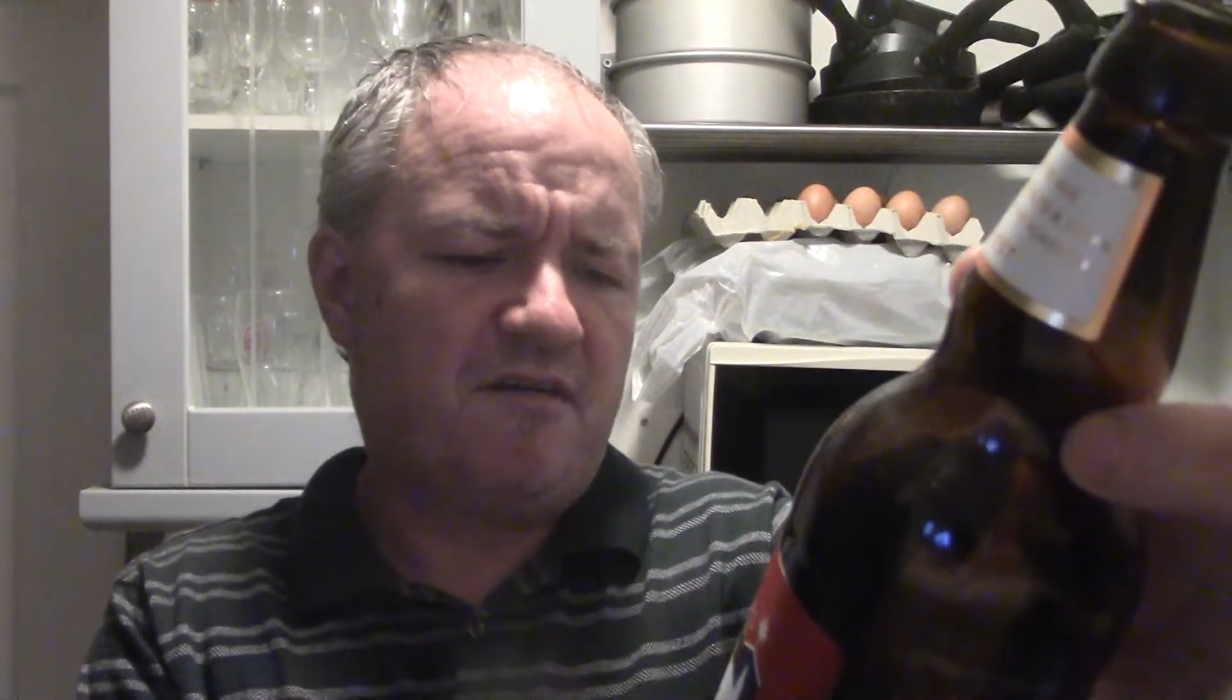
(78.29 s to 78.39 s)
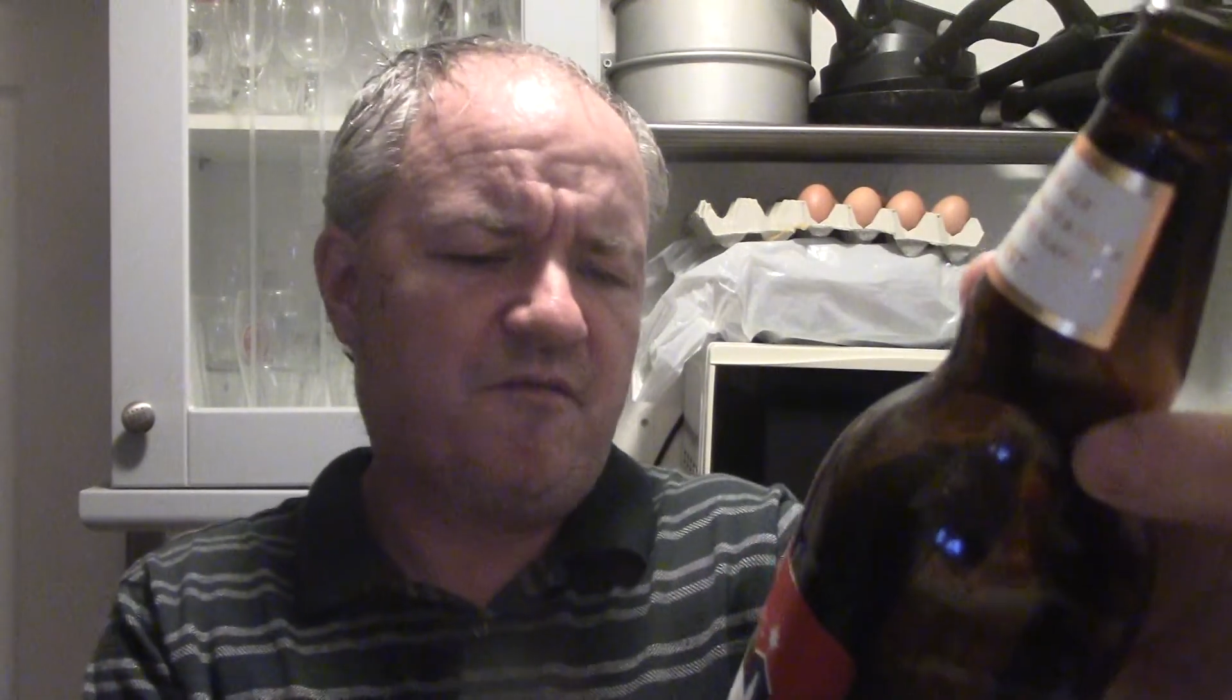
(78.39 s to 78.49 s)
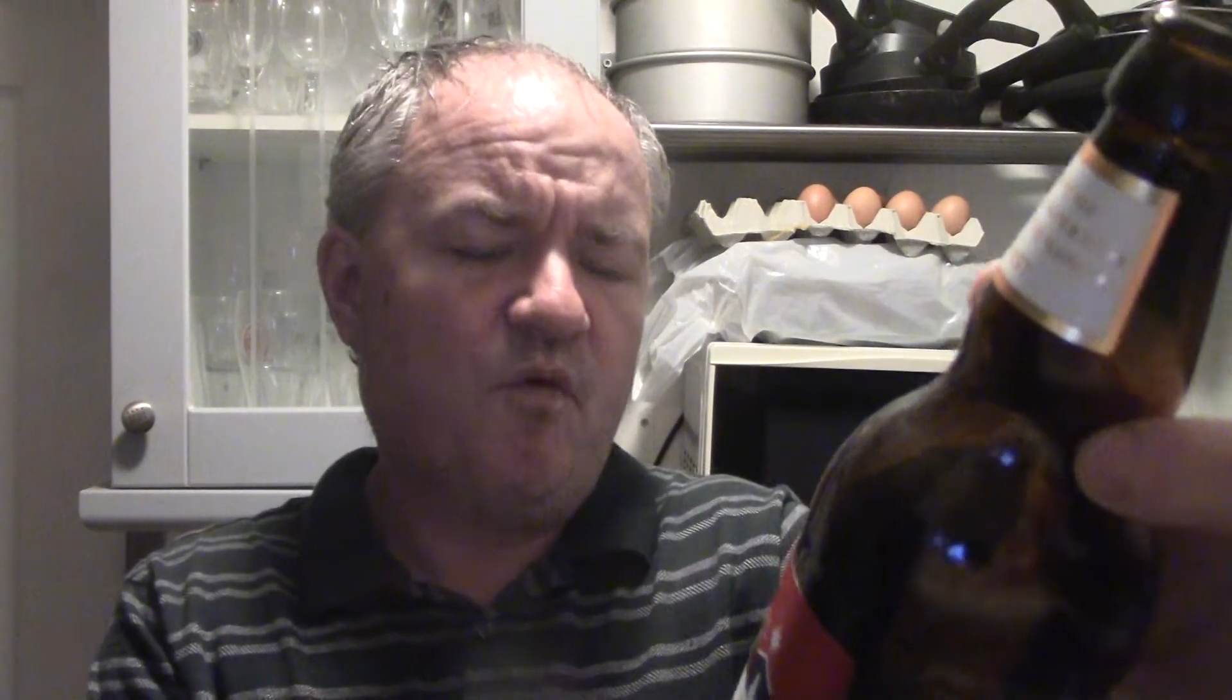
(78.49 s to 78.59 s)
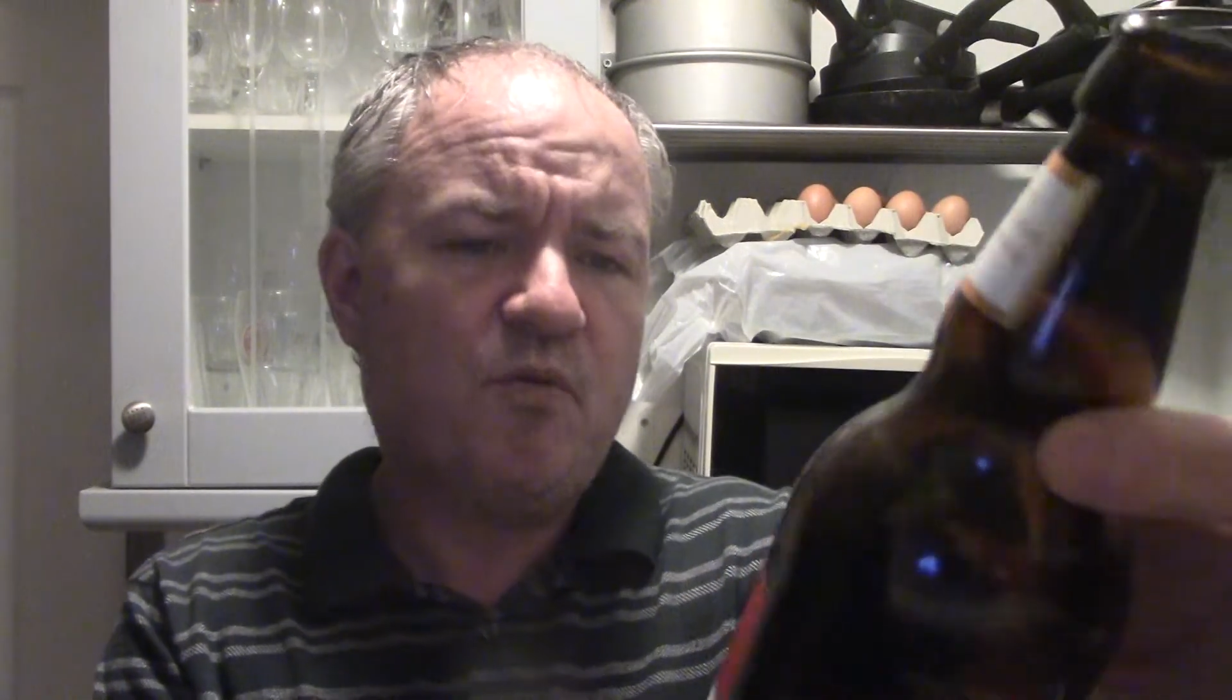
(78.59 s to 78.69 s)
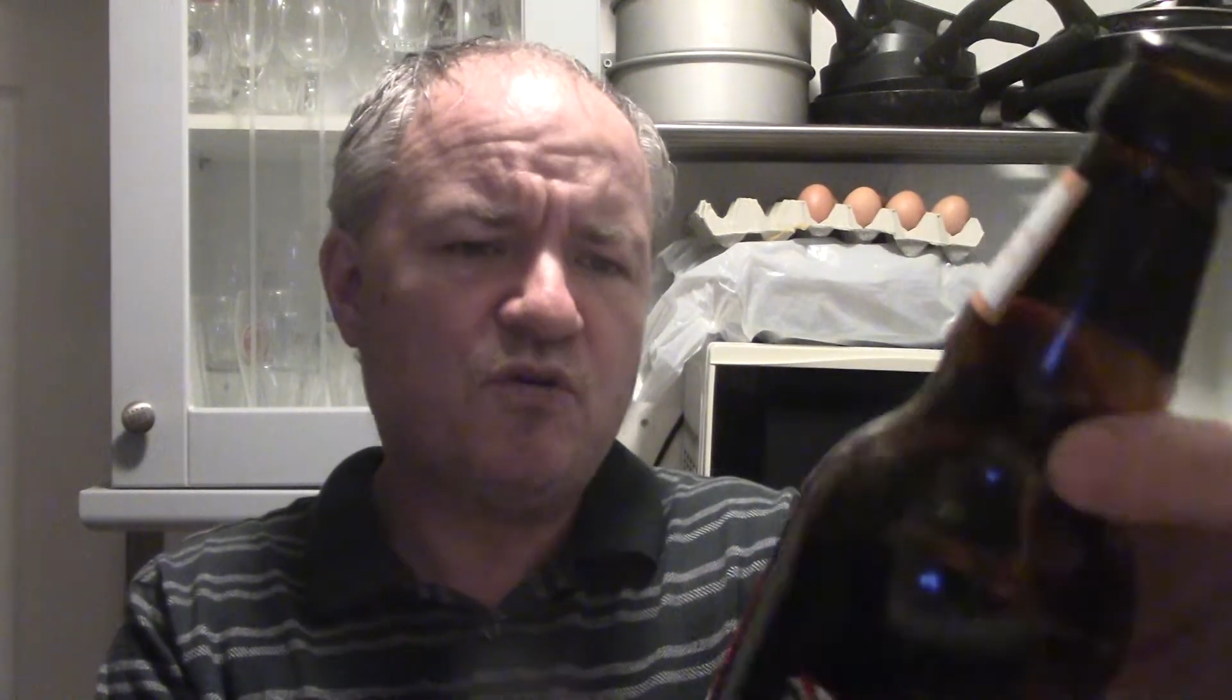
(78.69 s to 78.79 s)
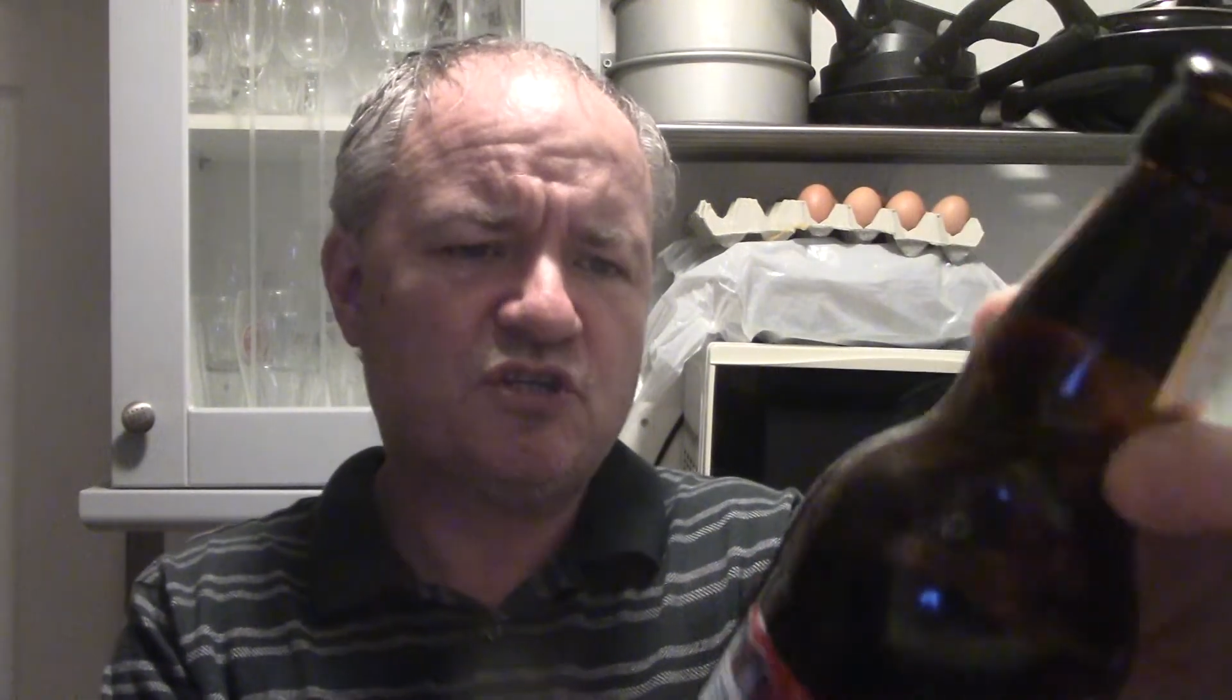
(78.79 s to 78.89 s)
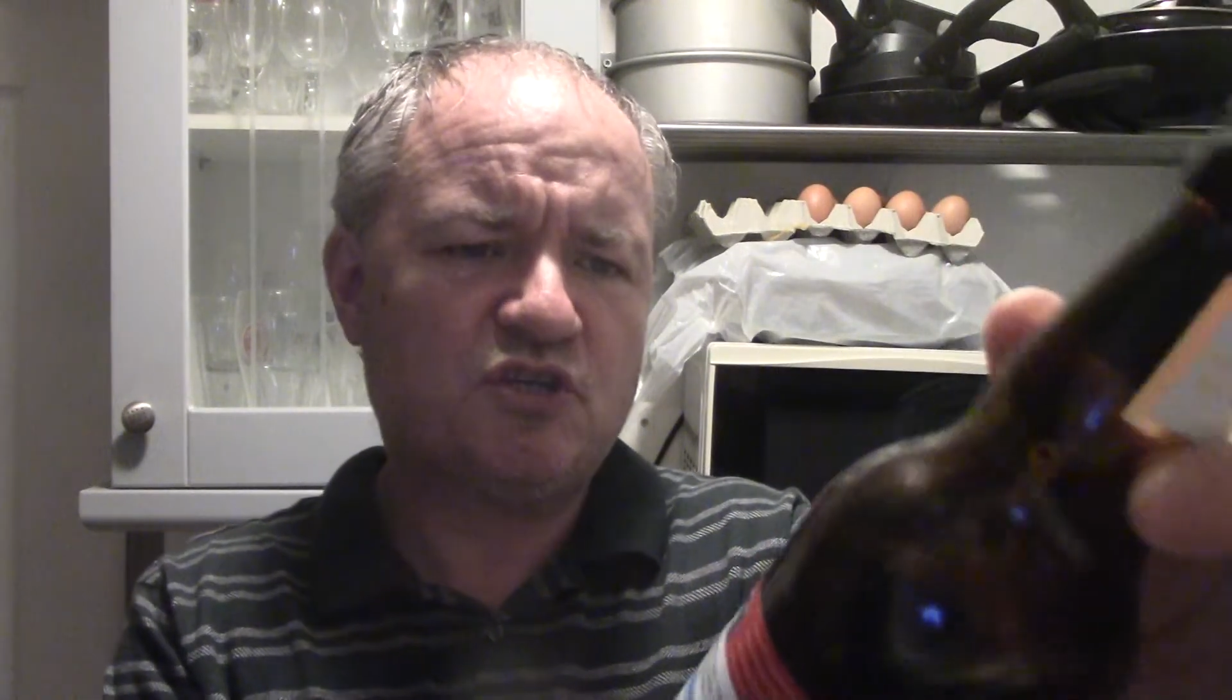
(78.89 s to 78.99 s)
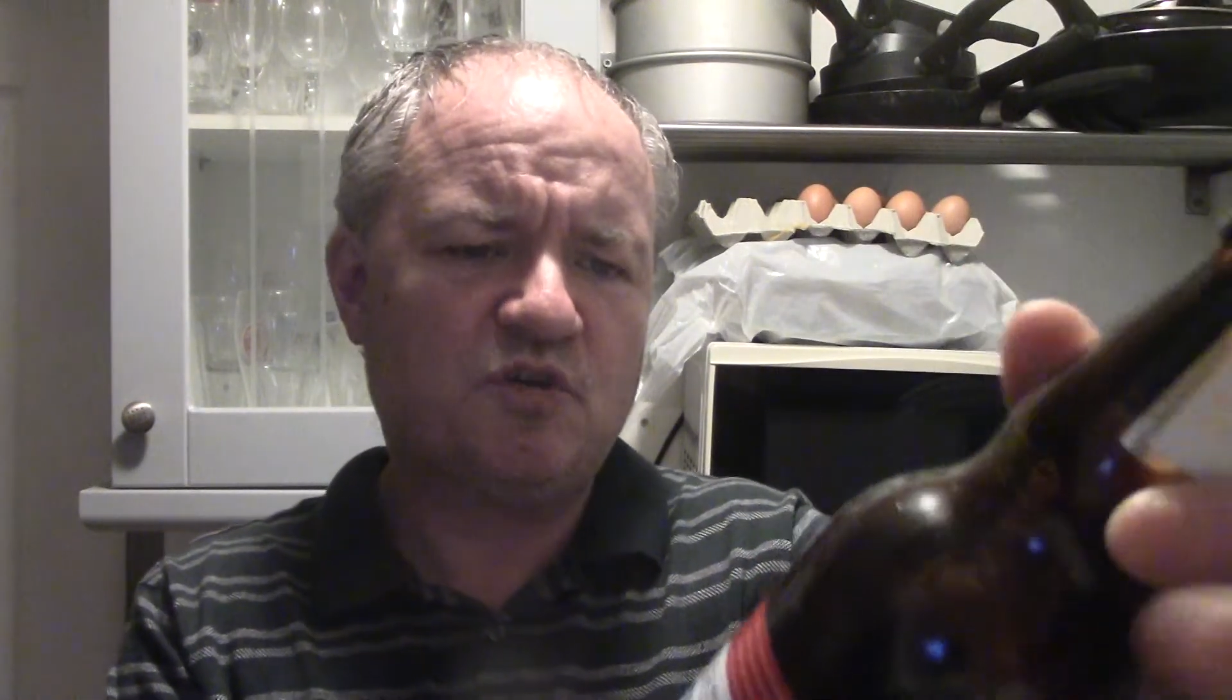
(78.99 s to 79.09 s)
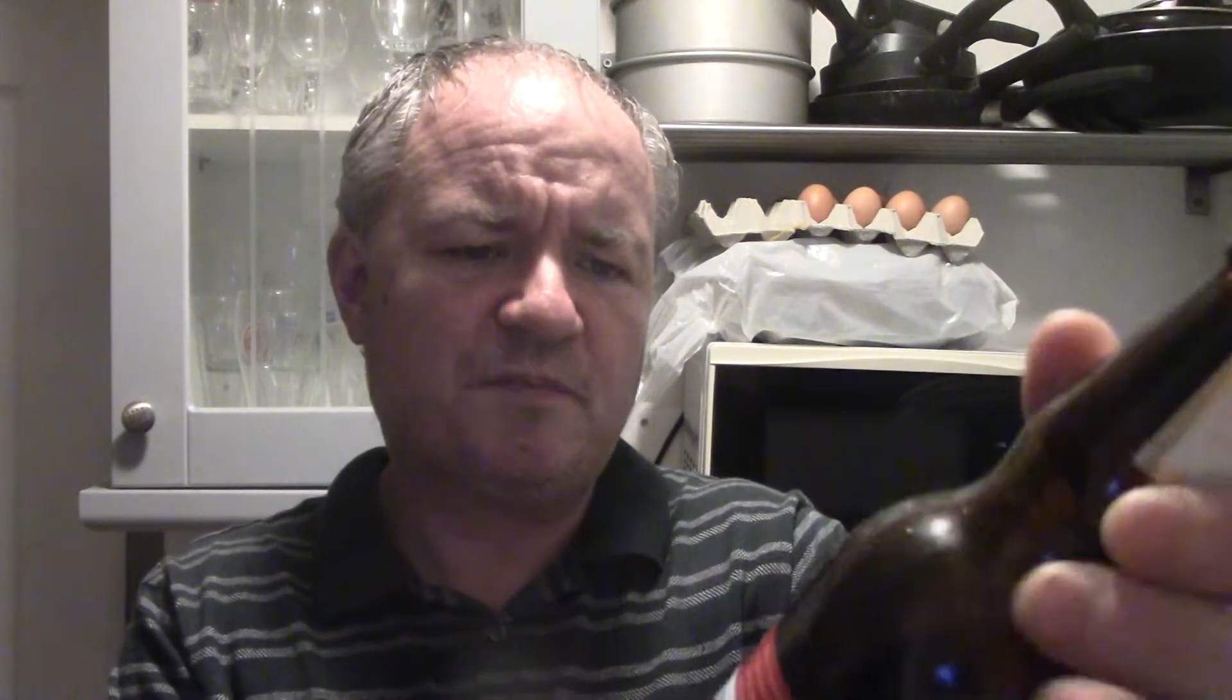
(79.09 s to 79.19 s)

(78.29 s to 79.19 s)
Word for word: 4.2